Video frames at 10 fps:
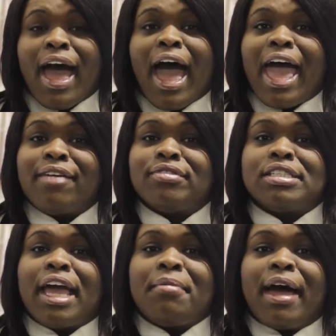I have to
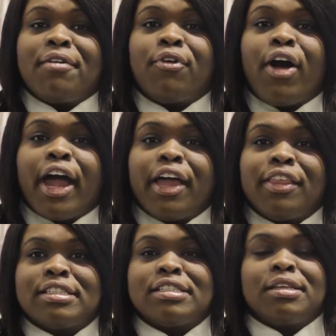say by far,
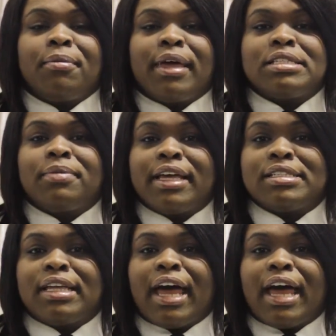this is the best place that